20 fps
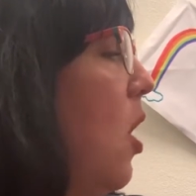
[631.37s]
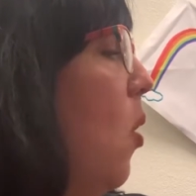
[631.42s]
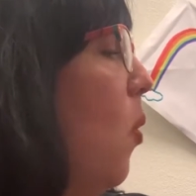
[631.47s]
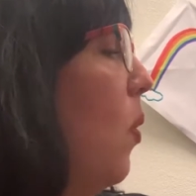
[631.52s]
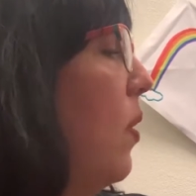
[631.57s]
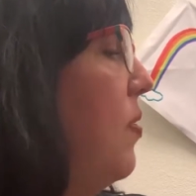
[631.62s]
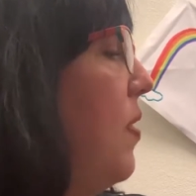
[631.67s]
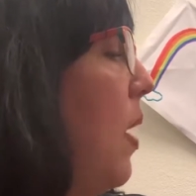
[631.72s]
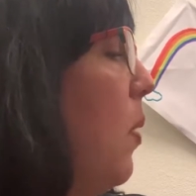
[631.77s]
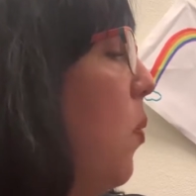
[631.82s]

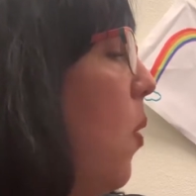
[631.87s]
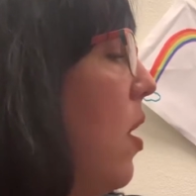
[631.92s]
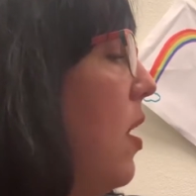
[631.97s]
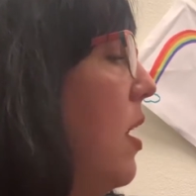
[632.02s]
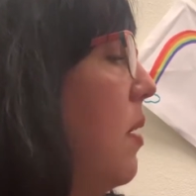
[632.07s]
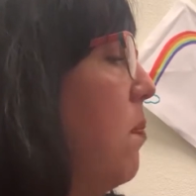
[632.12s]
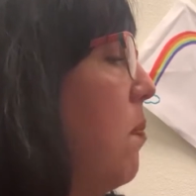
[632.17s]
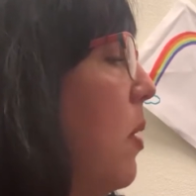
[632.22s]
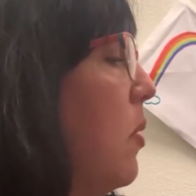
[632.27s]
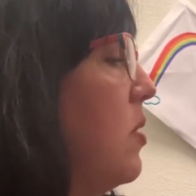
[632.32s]
What they
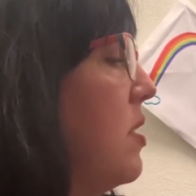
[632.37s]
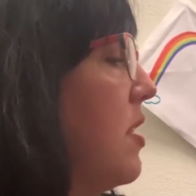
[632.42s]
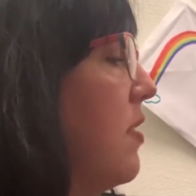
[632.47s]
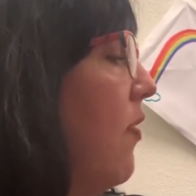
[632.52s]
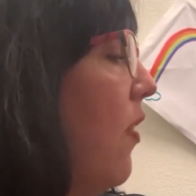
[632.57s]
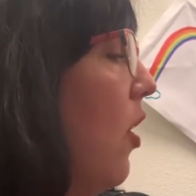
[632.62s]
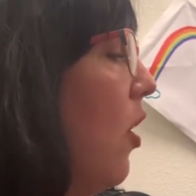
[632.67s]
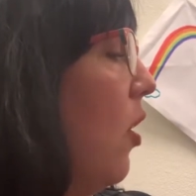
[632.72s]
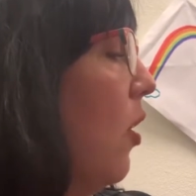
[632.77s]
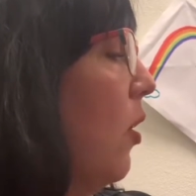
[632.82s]
wanted most of
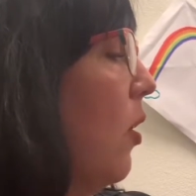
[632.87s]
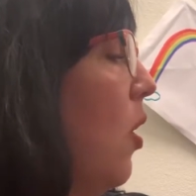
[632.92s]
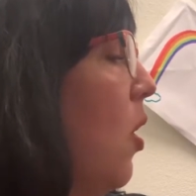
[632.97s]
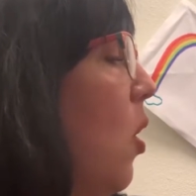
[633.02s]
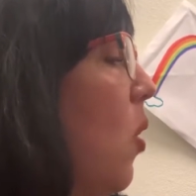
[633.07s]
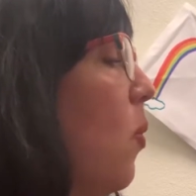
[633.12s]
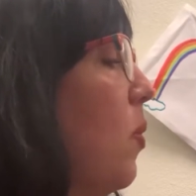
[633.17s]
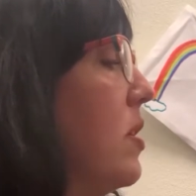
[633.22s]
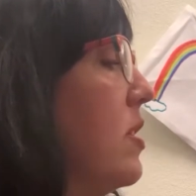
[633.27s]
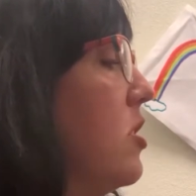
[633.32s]
all
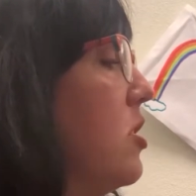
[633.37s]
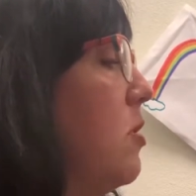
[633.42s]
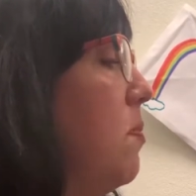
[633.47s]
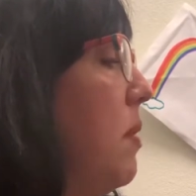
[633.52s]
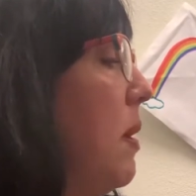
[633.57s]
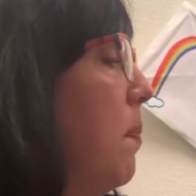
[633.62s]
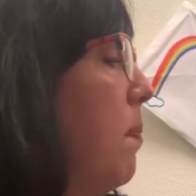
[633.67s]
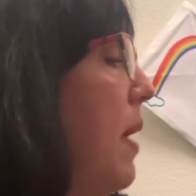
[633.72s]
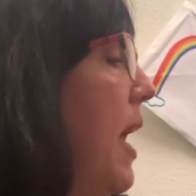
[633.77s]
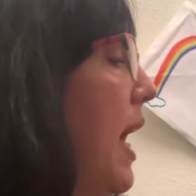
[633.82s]
was to
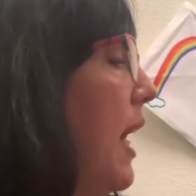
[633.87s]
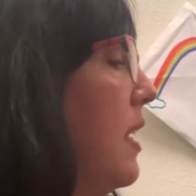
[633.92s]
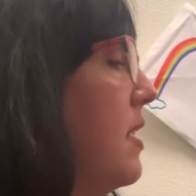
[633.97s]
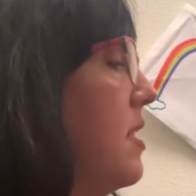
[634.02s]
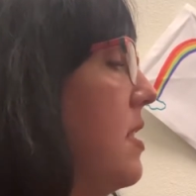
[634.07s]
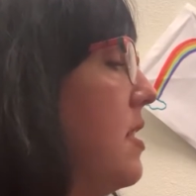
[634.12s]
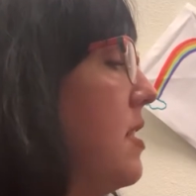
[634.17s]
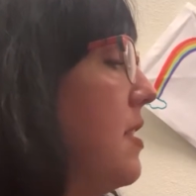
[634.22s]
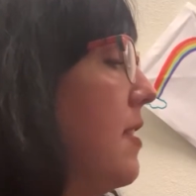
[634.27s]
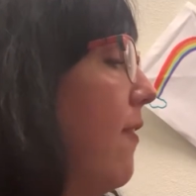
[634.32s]
be
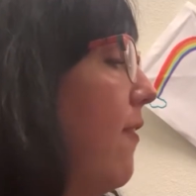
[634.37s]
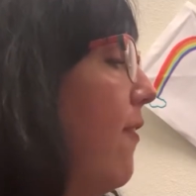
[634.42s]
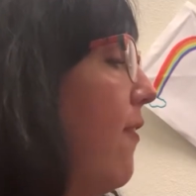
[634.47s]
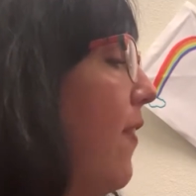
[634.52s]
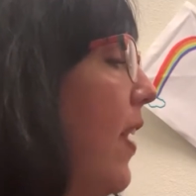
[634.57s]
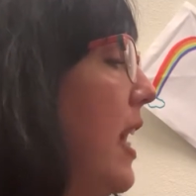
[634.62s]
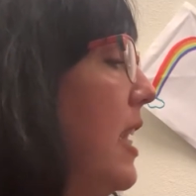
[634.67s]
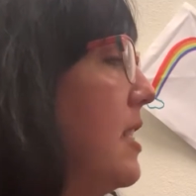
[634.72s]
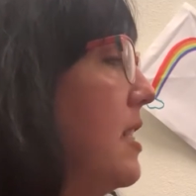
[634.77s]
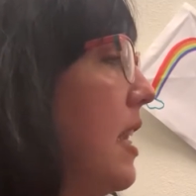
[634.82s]
picked to
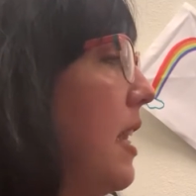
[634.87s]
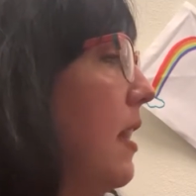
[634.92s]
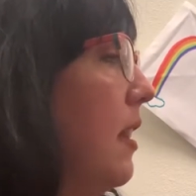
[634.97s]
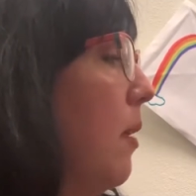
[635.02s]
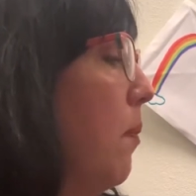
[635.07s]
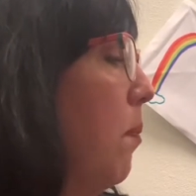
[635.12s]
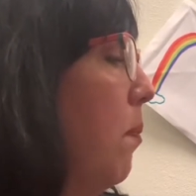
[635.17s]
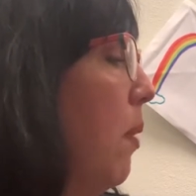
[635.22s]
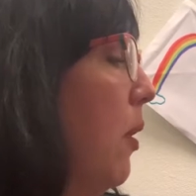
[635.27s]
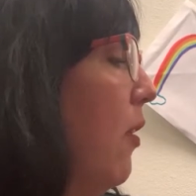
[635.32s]
fight in the
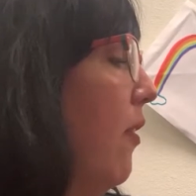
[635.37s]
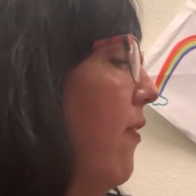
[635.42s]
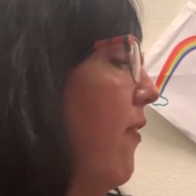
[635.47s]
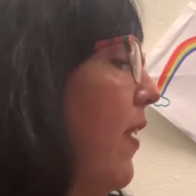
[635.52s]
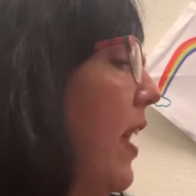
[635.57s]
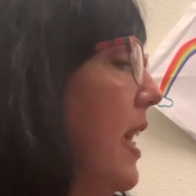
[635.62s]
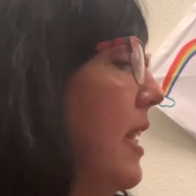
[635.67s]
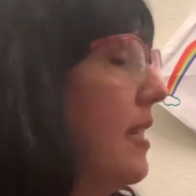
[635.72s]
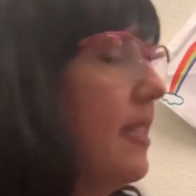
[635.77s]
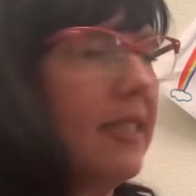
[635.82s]

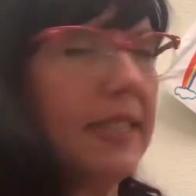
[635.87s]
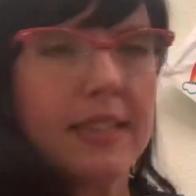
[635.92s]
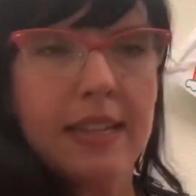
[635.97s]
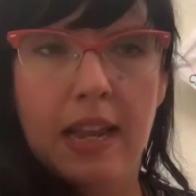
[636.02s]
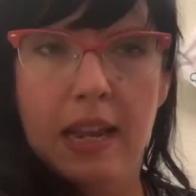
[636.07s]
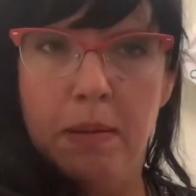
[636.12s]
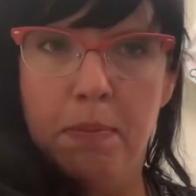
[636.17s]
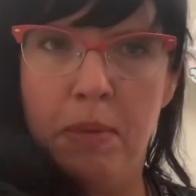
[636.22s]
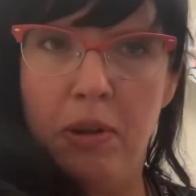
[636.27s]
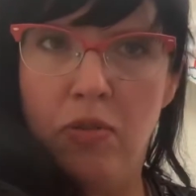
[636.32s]
bullfights
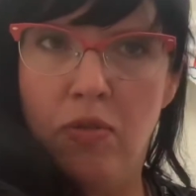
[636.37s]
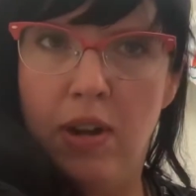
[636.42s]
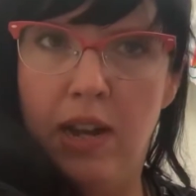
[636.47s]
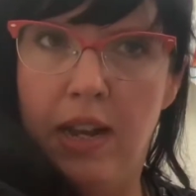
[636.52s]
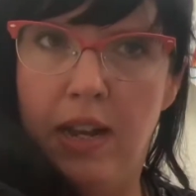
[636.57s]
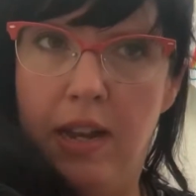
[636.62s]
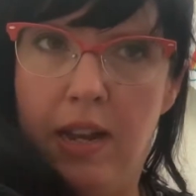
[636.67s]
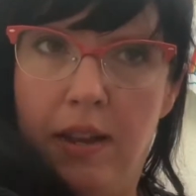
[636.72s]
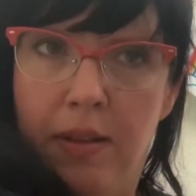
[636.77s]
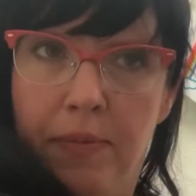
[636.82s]
in Madrid,